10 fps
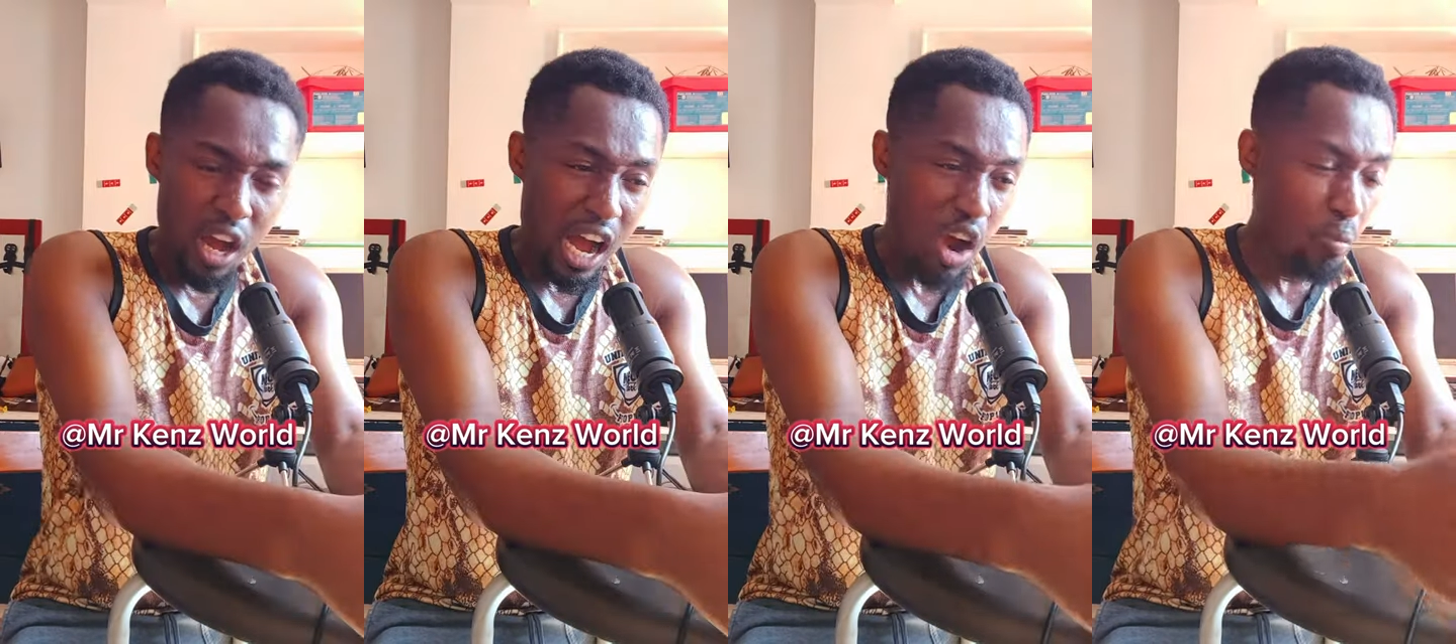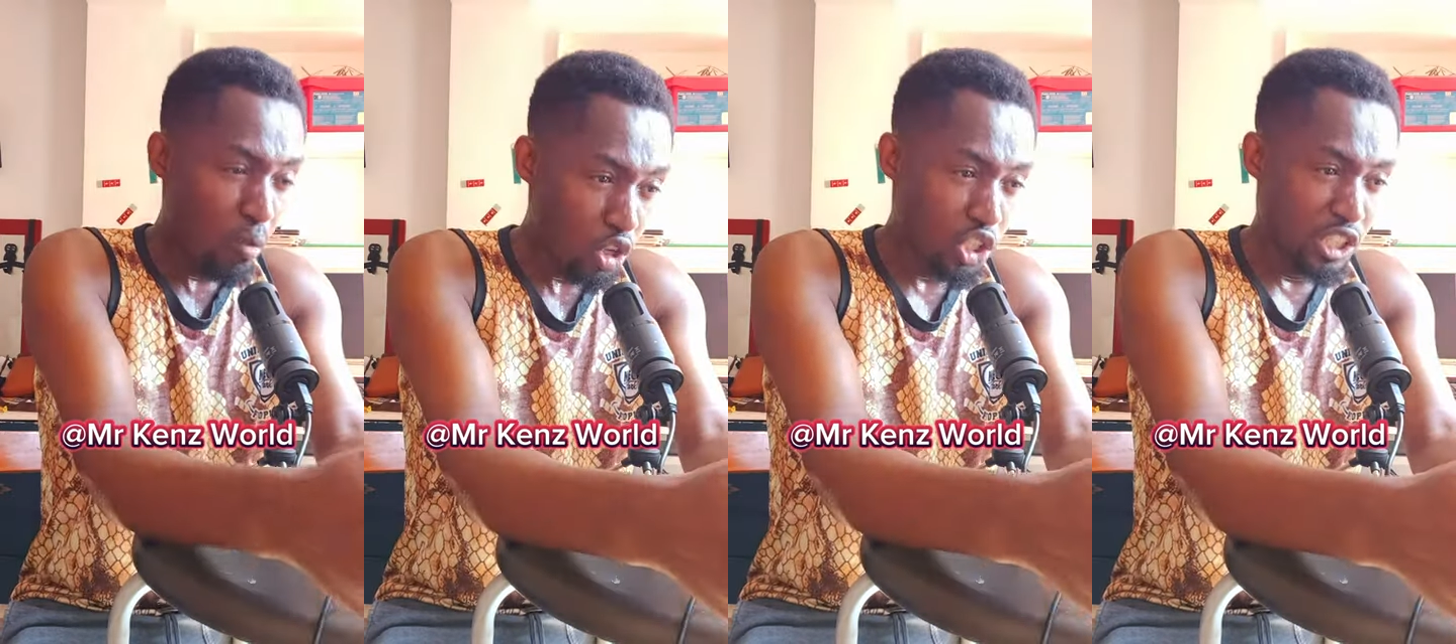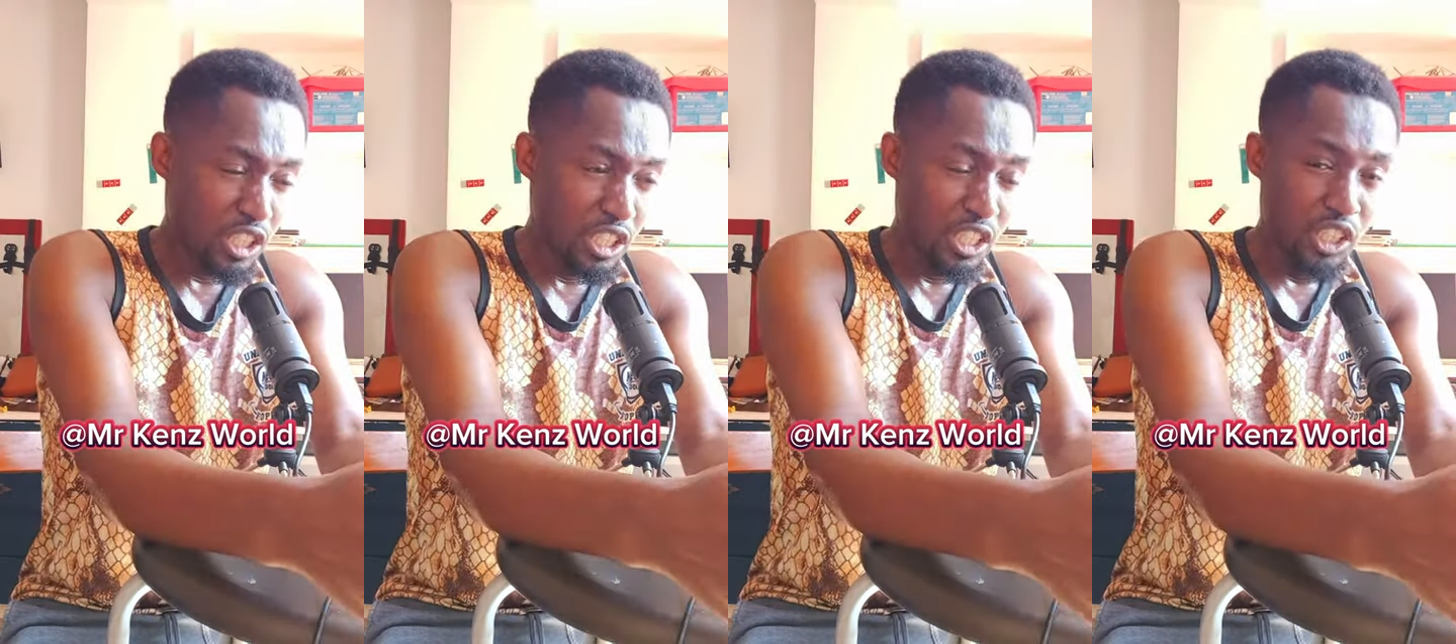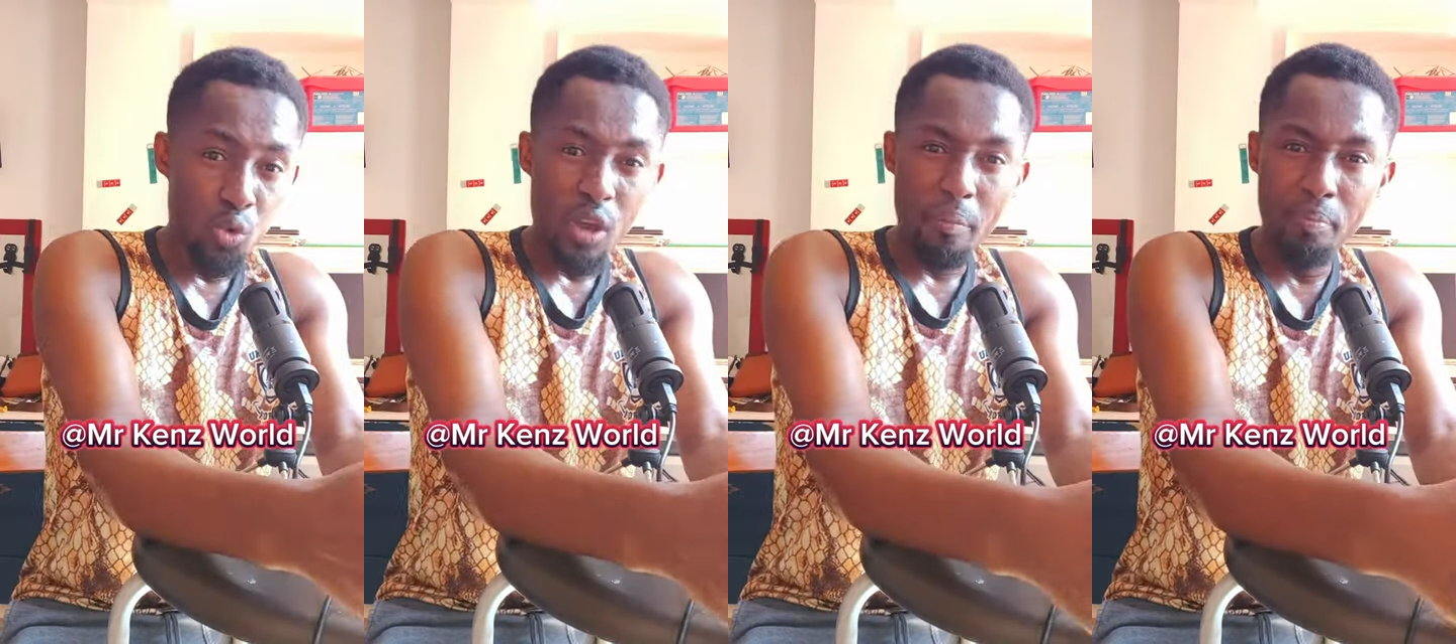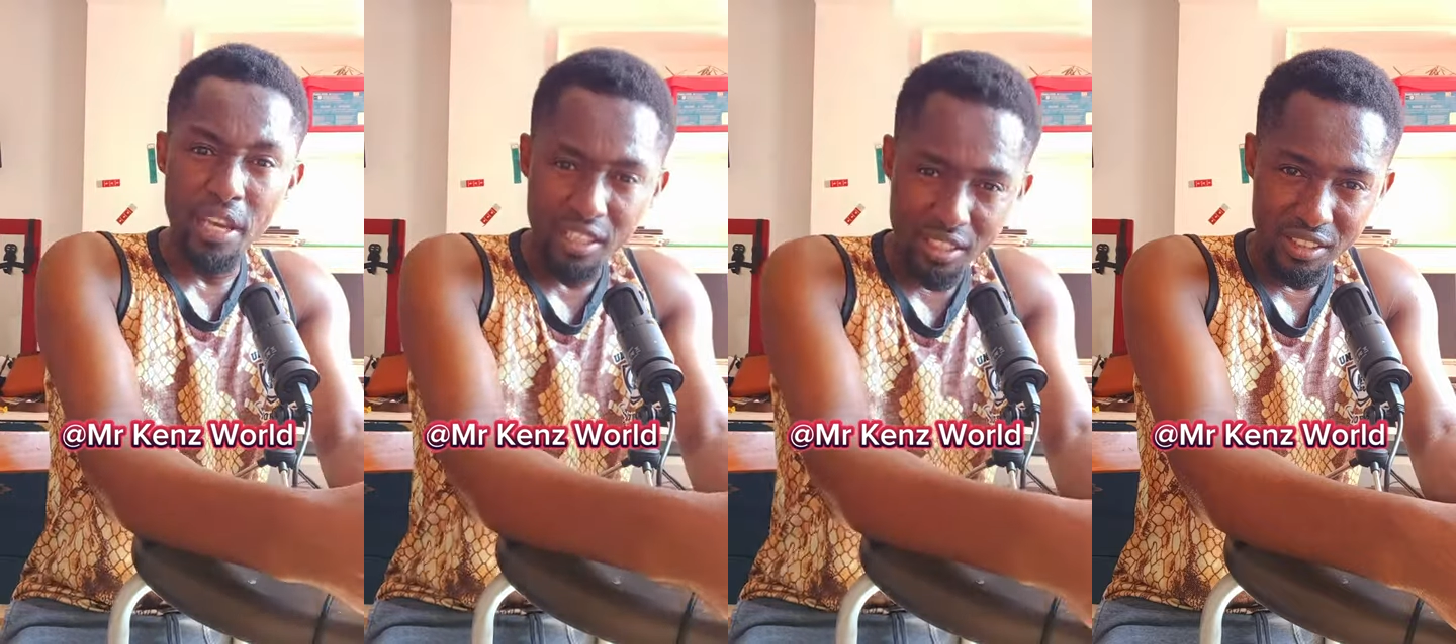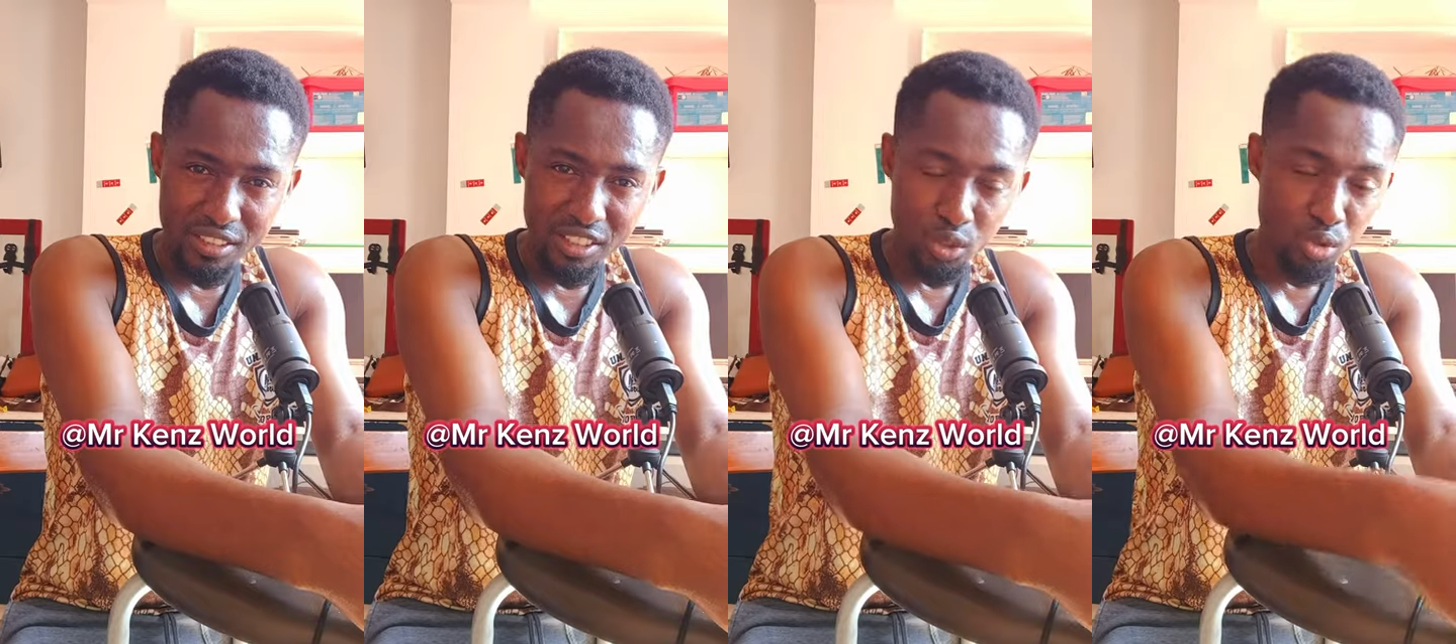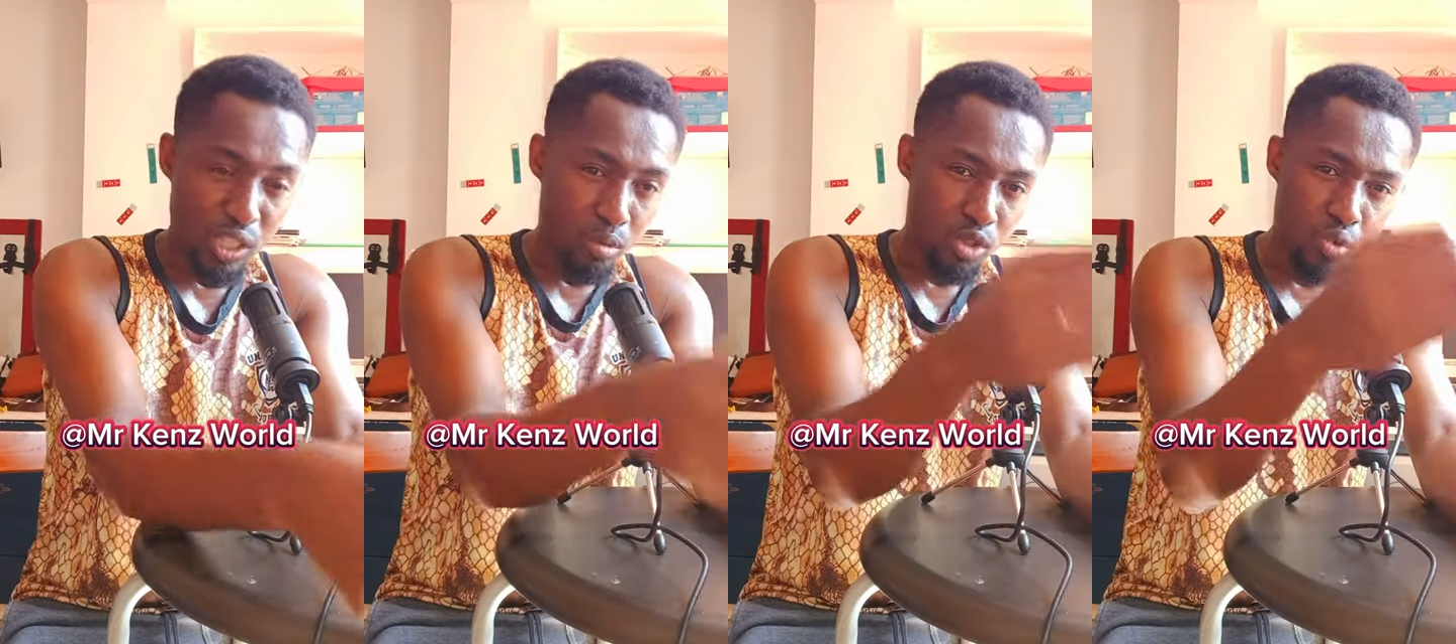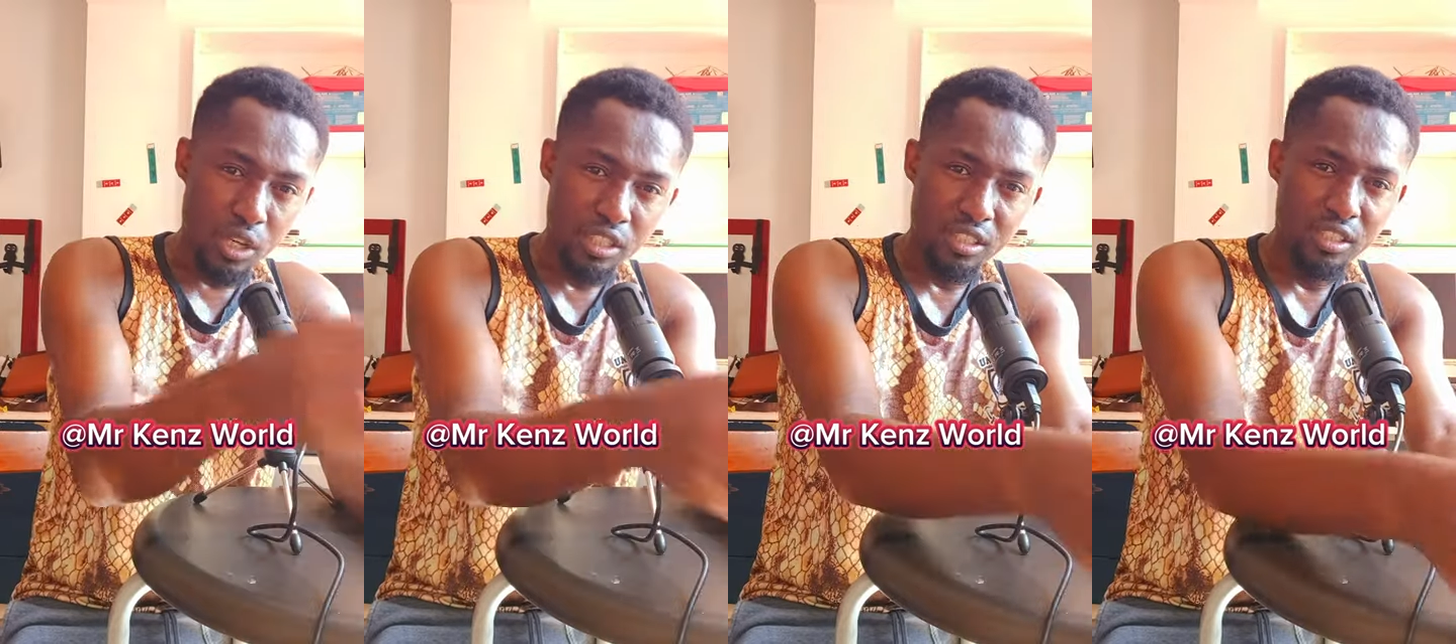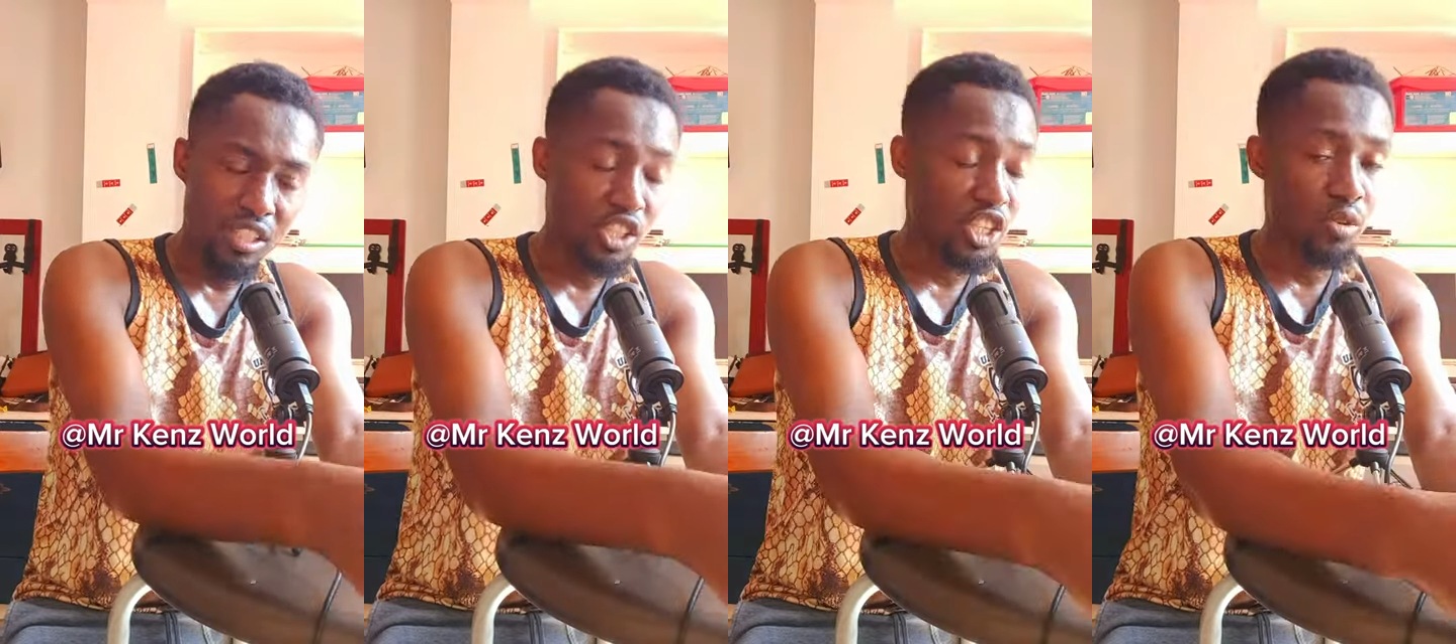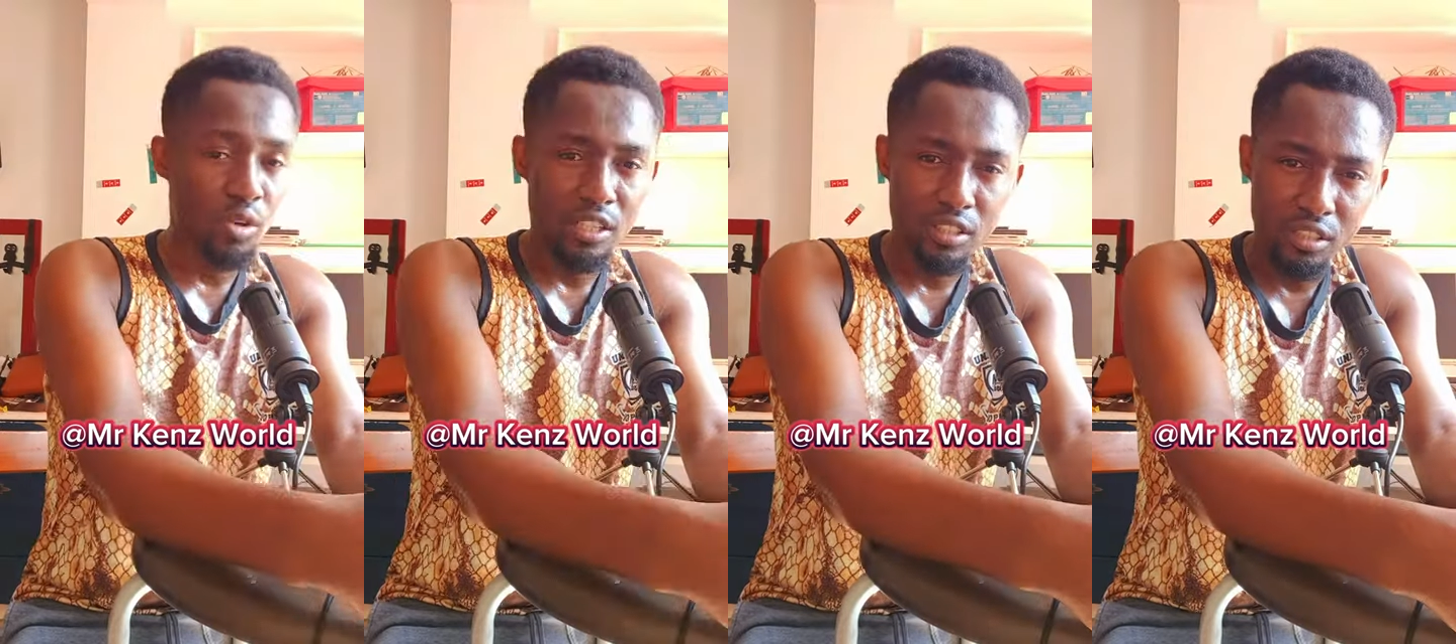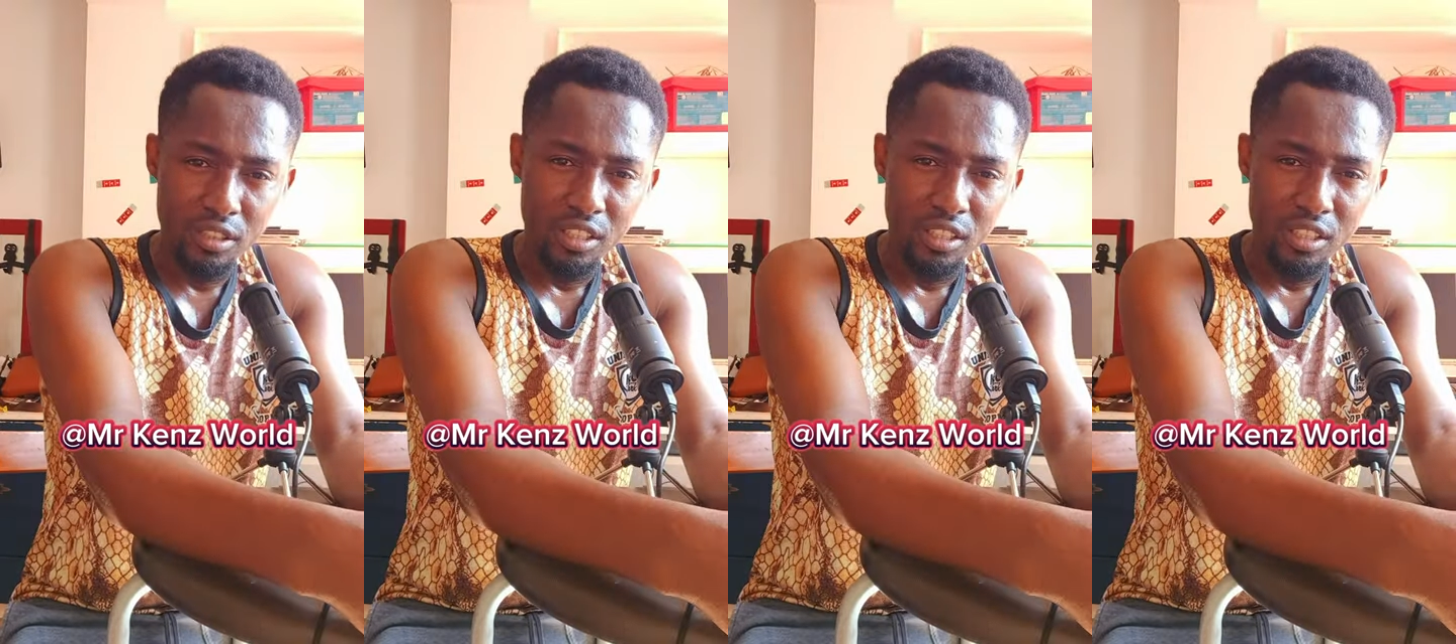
how much they were paid to demonstrate this ignorance.